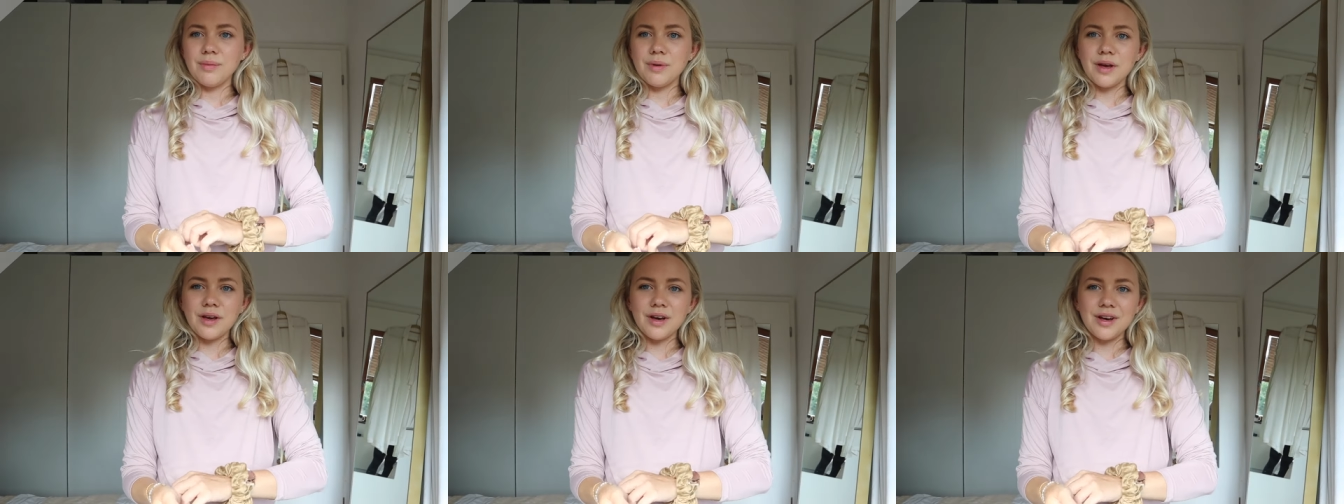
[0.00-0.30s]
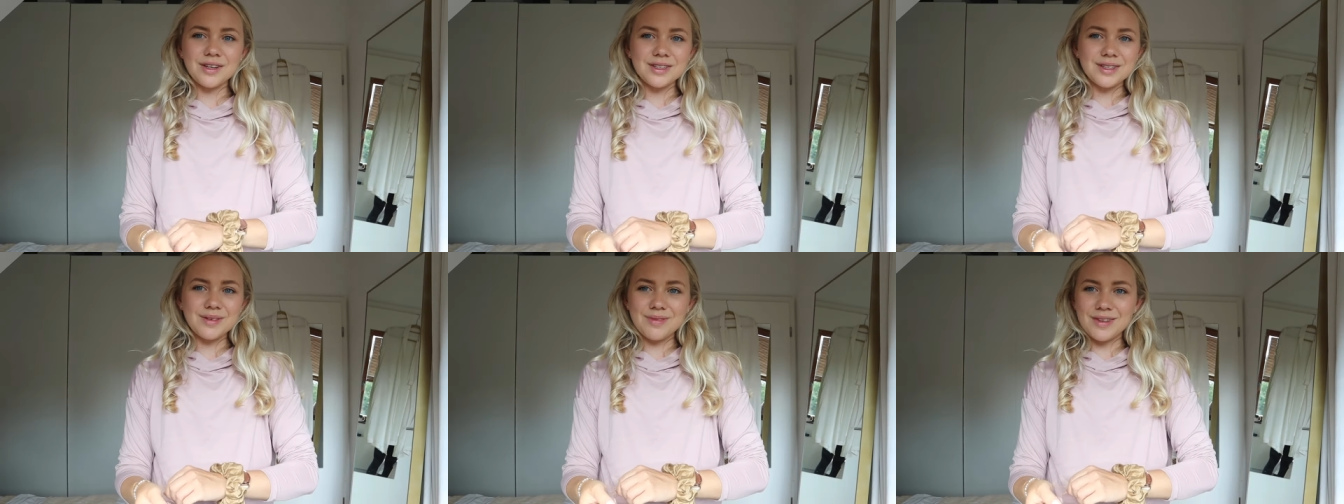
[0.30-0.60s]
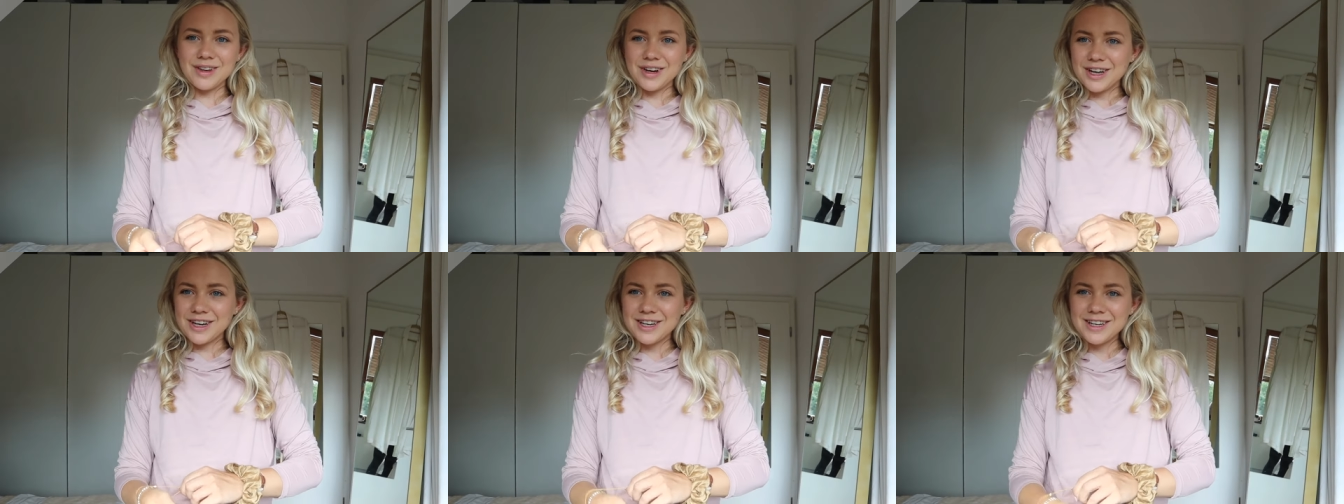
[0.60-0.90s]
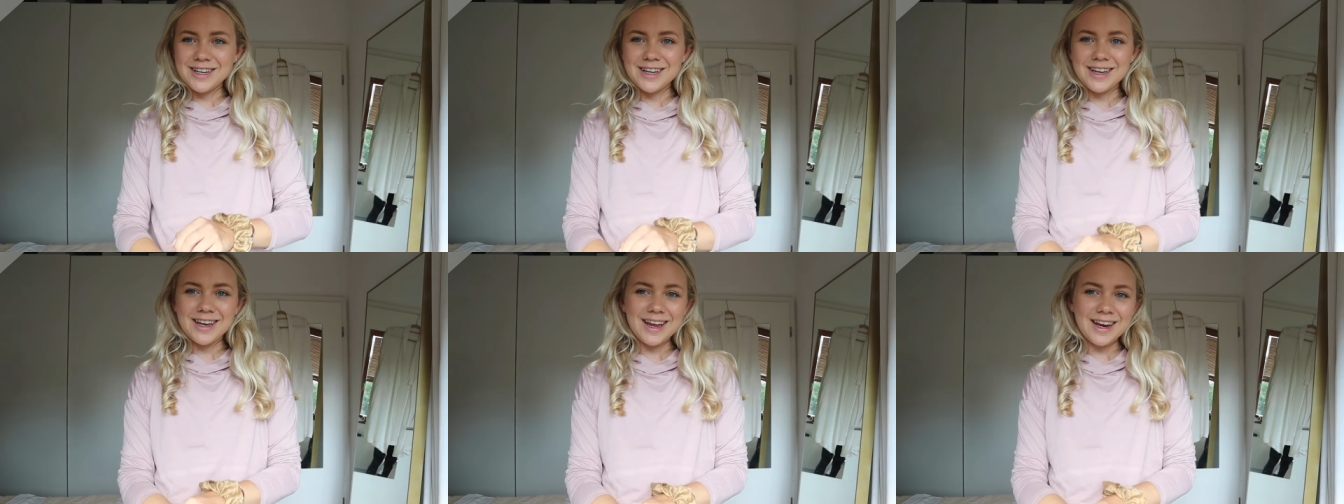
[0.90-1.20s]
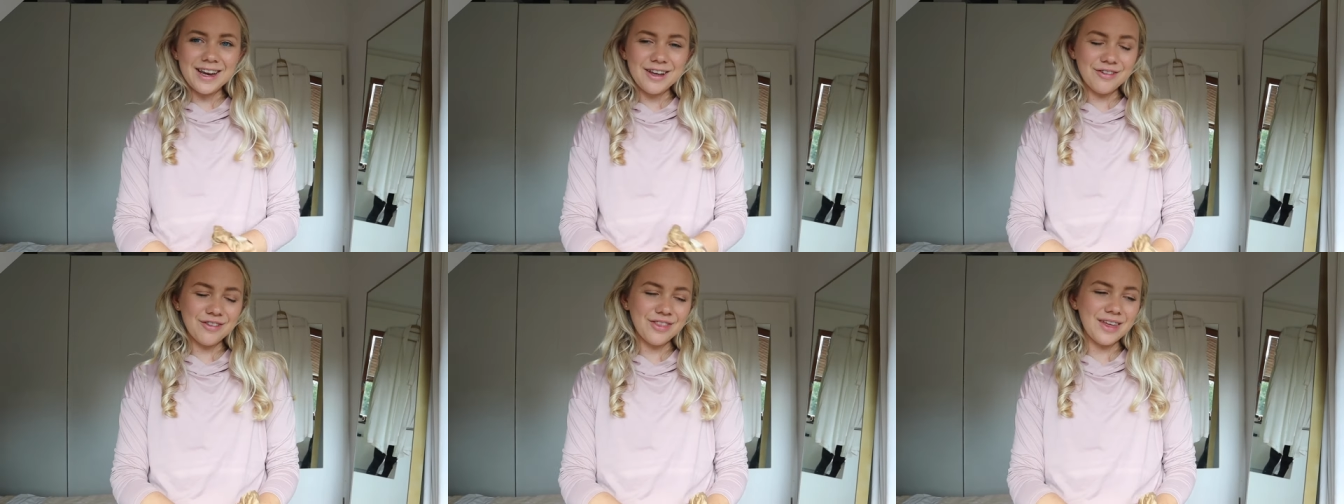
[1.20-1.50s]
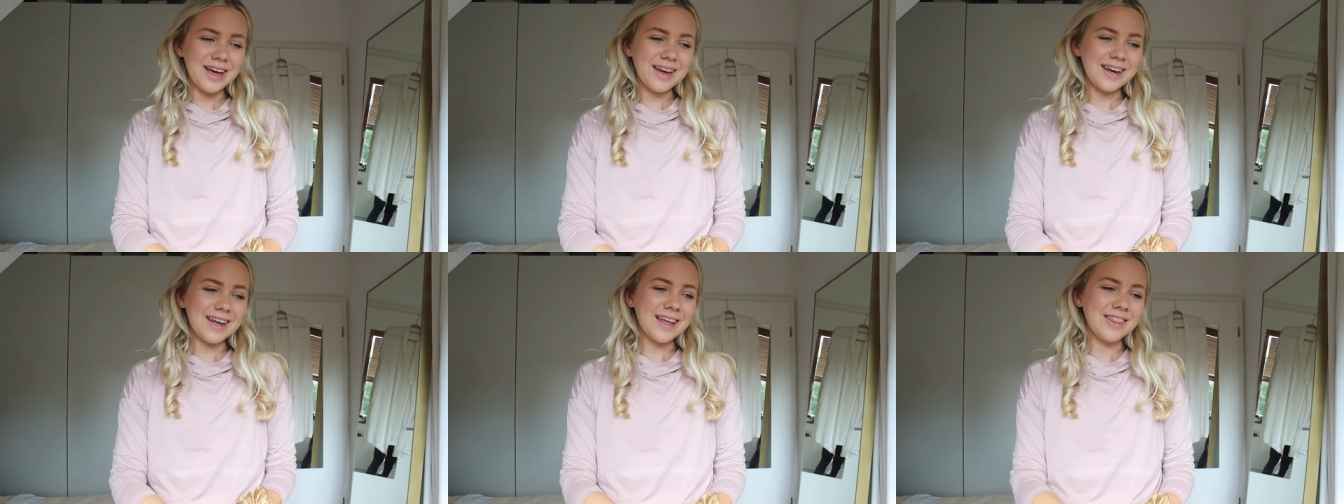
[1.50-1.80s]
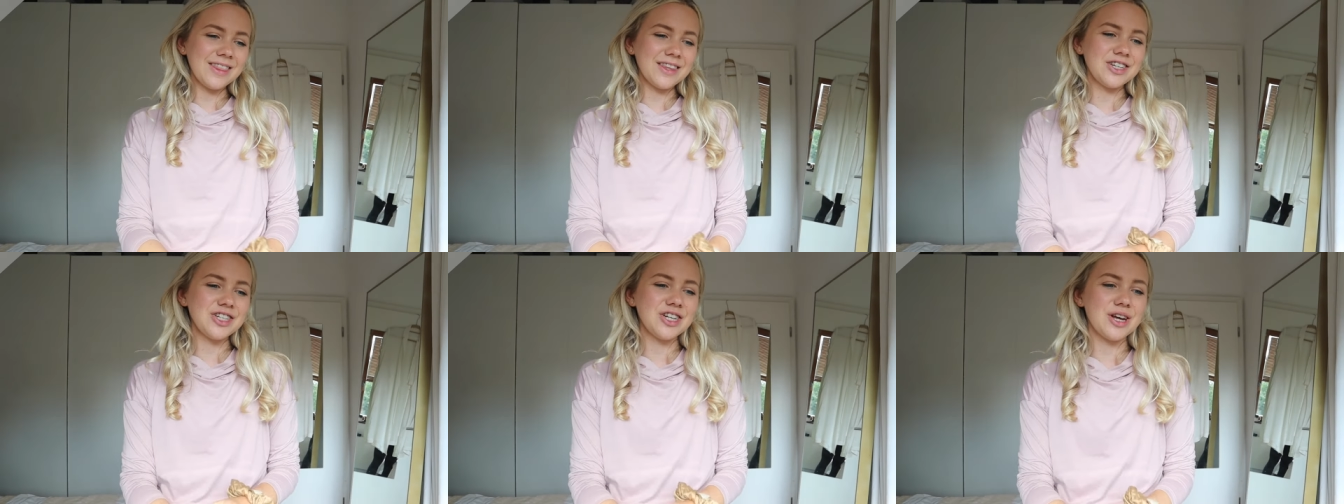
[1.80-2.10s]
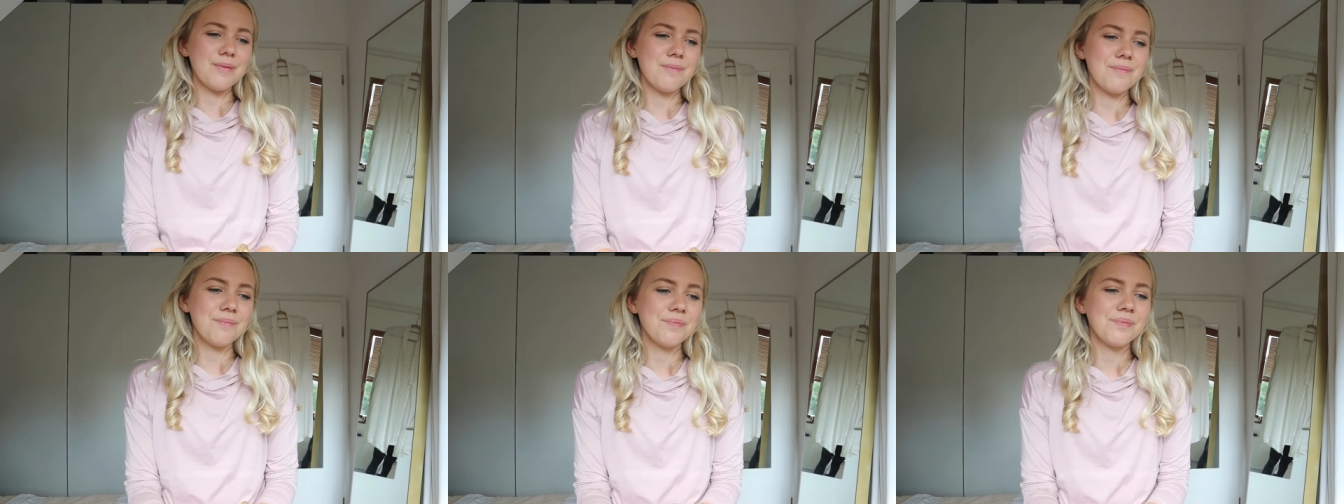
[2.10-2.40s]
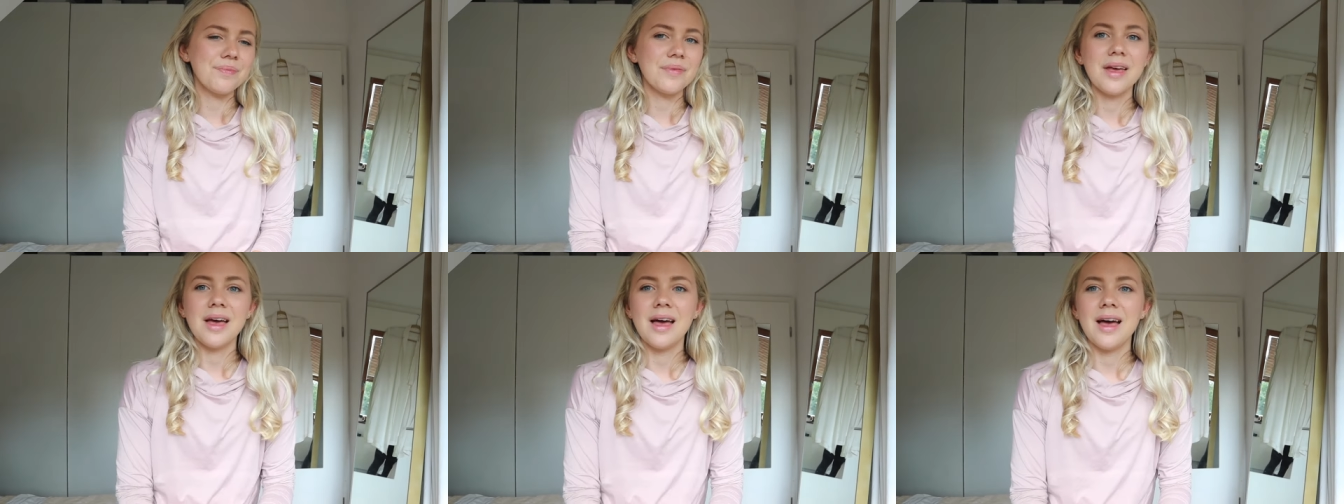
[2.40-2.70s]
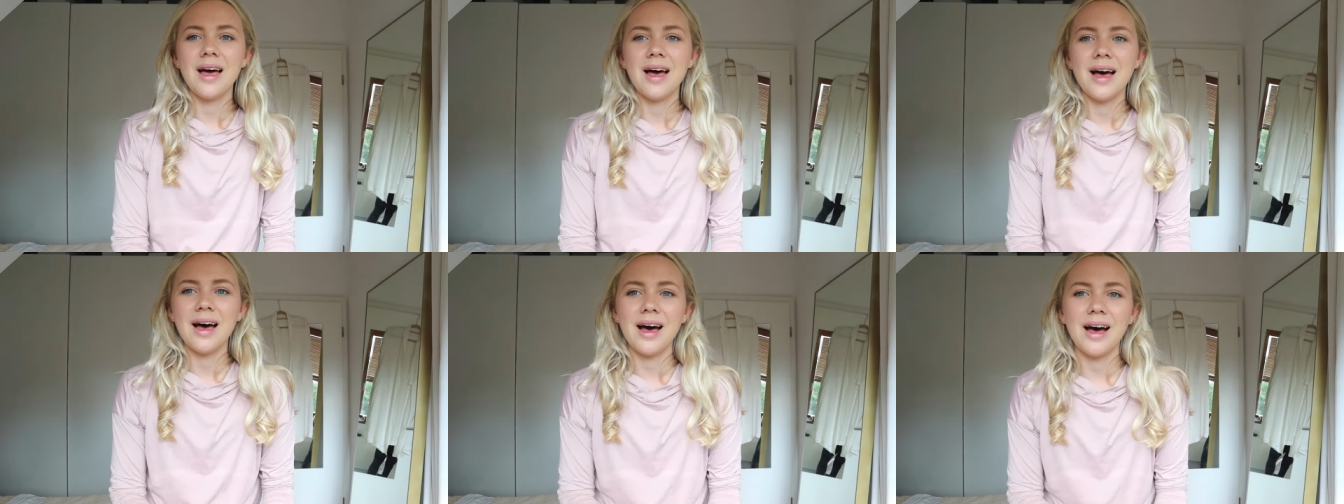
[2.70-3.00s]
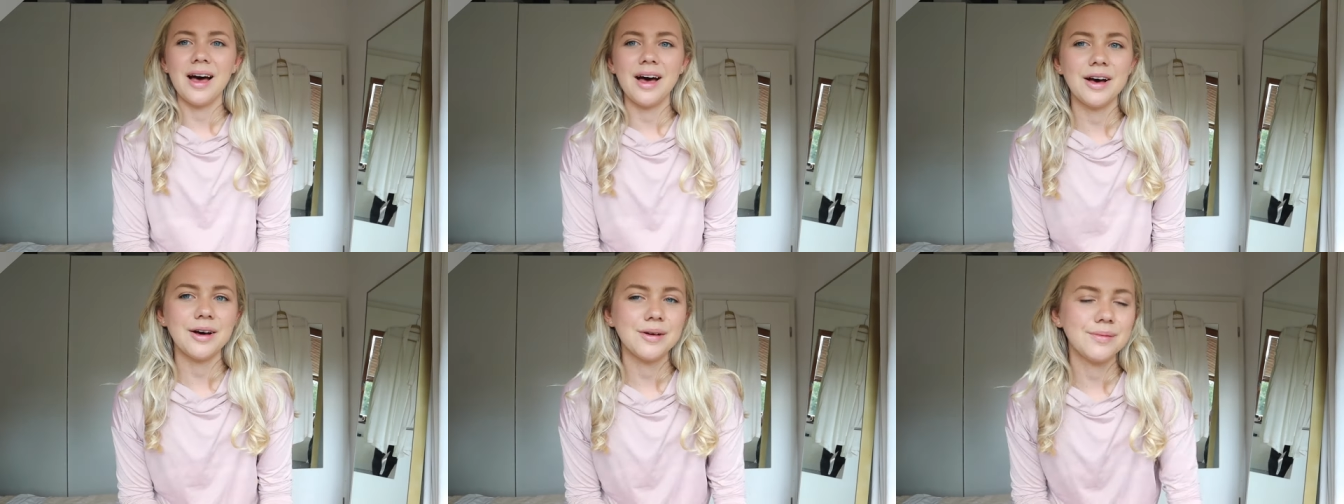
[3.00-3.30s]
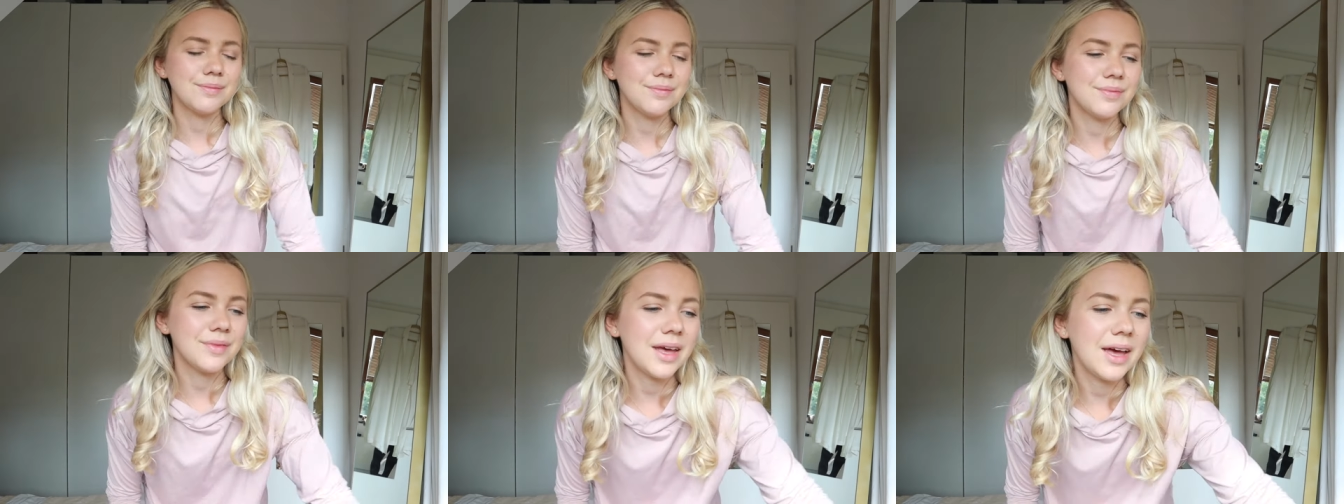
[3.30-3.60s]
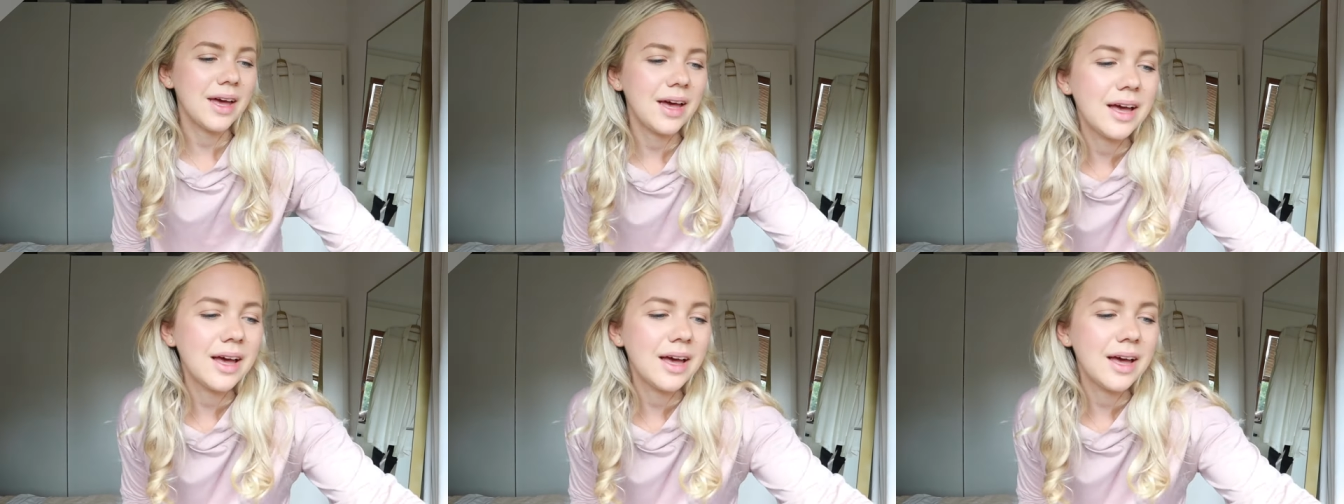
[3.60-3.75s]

because I'm not gonna need any of that at the gym. And